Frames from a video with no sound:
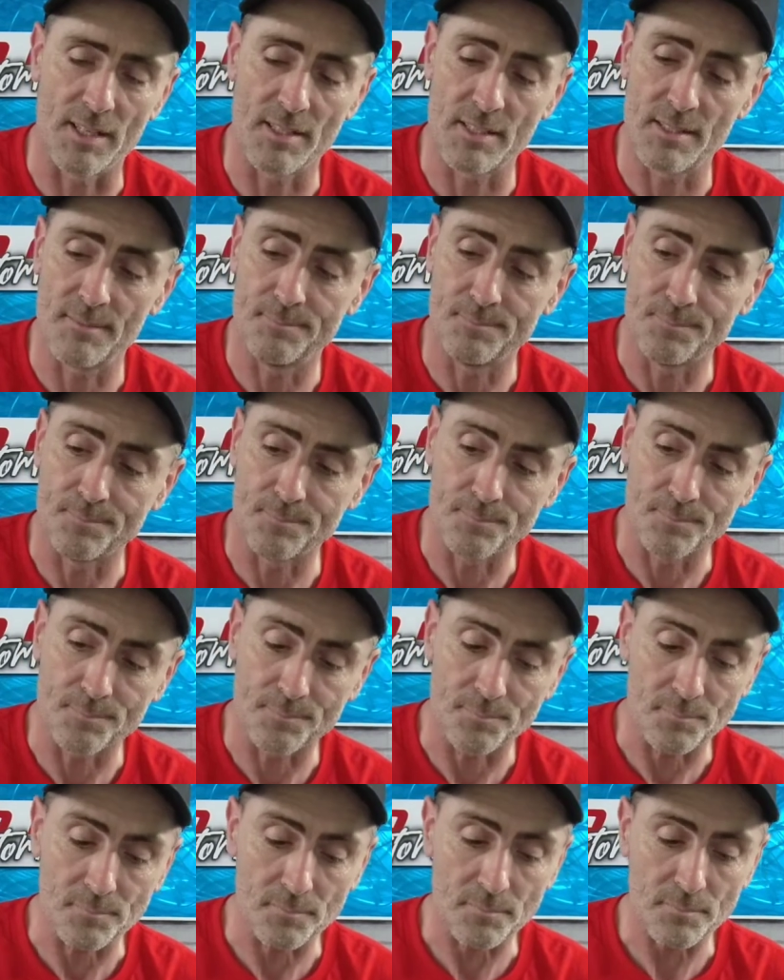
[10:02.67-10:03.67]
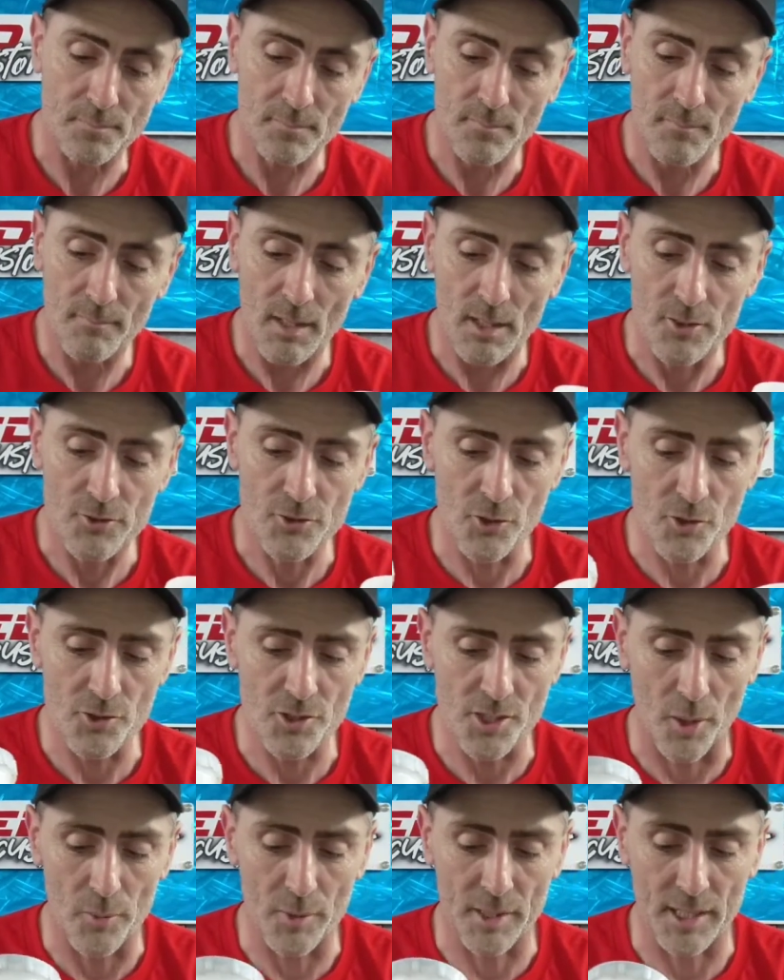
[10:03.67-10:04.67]
this
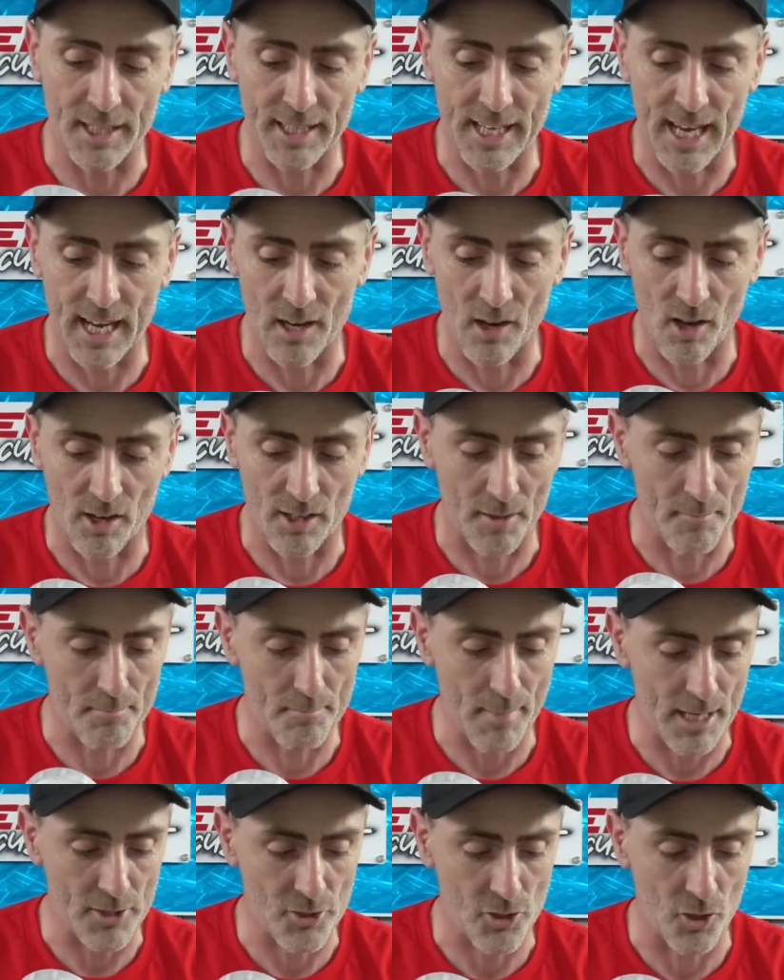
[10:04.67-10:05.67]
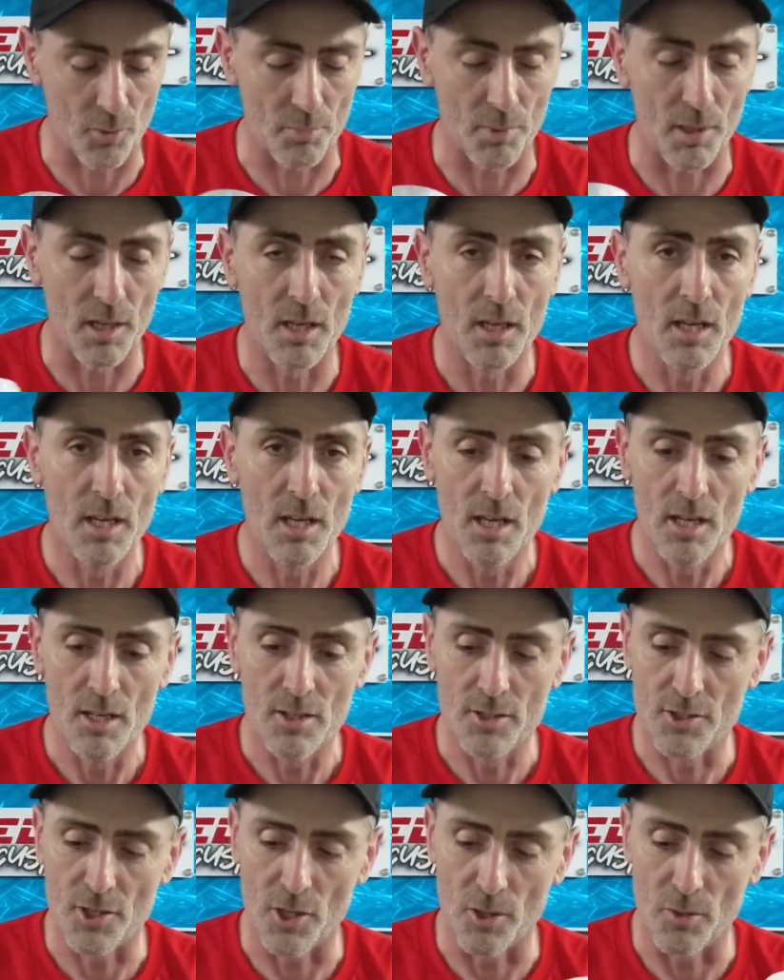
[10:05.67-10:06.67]
just so we can get like a match up.
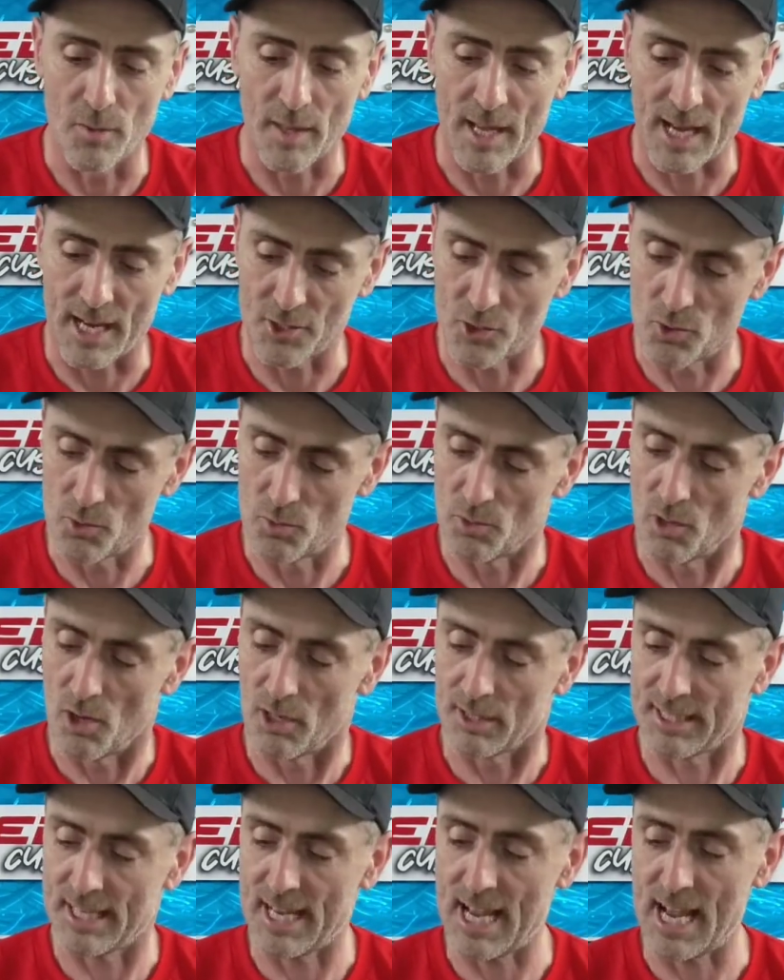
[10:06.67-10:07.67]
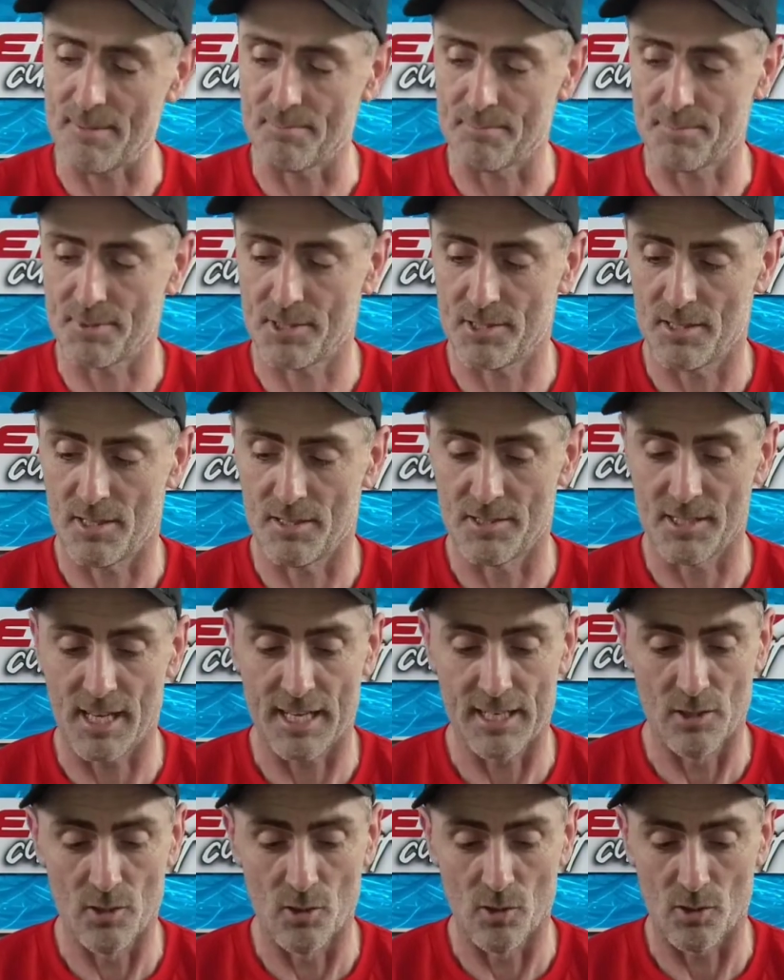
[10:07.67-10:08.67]
to the actual like caps, as
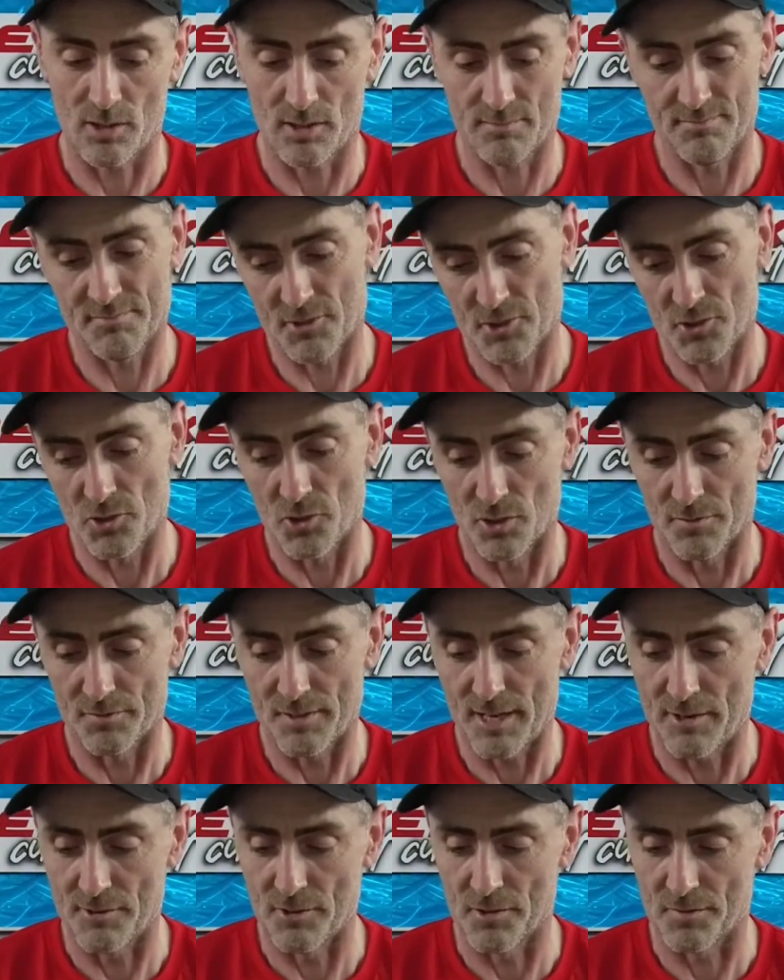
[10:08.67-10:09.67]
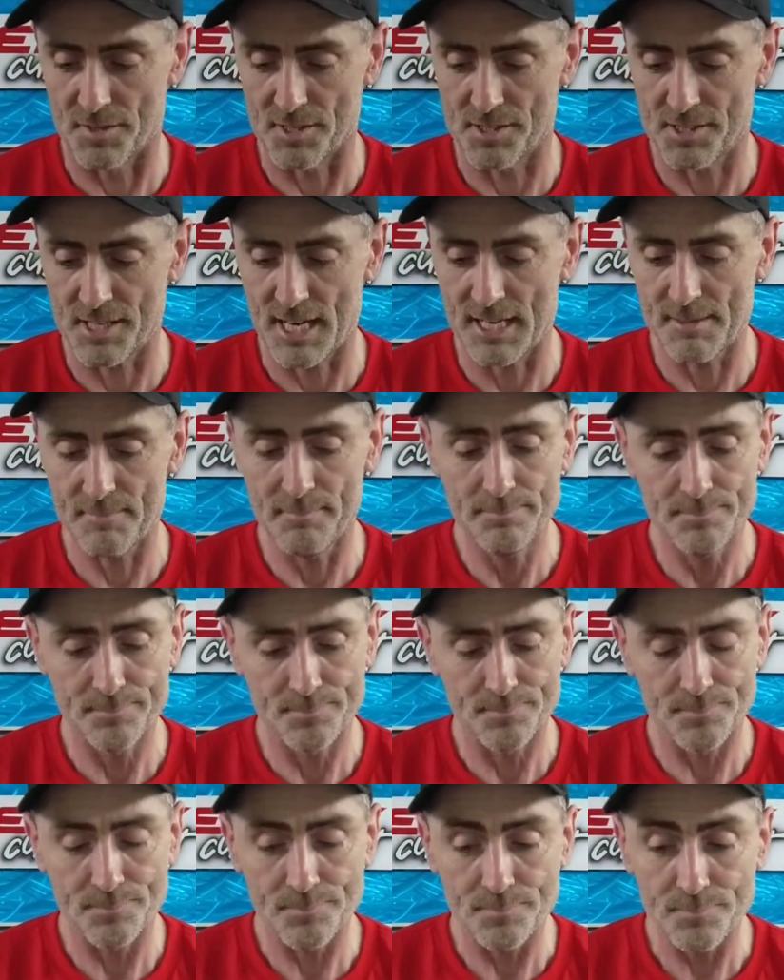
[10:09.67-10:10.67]
they look sort of near enough the
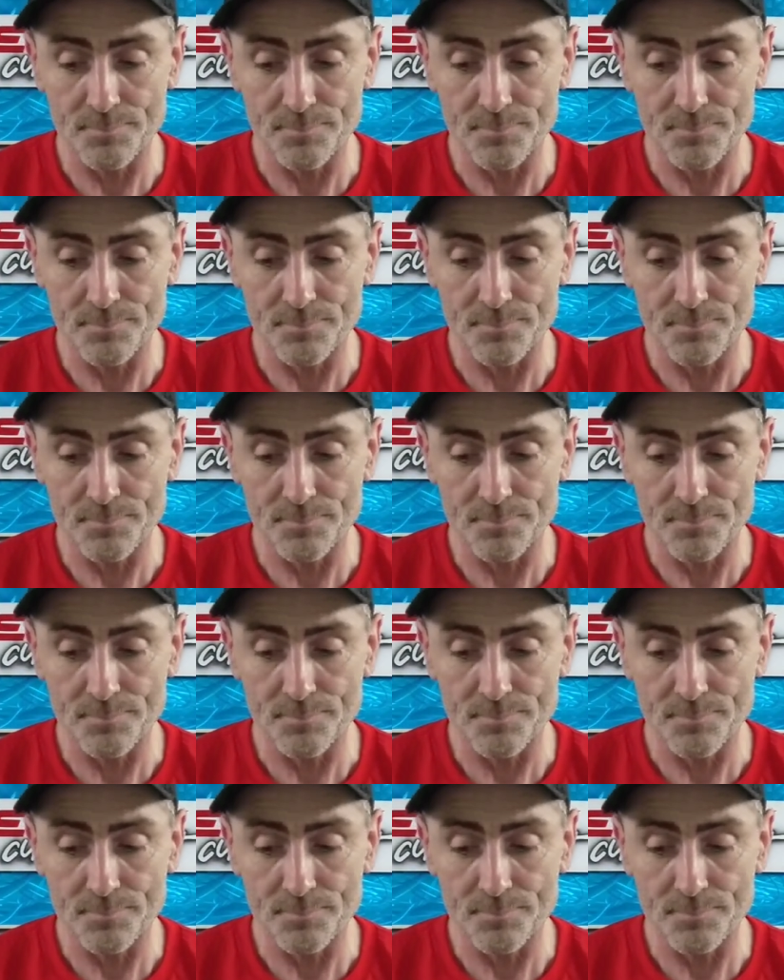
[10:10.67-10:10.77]
same,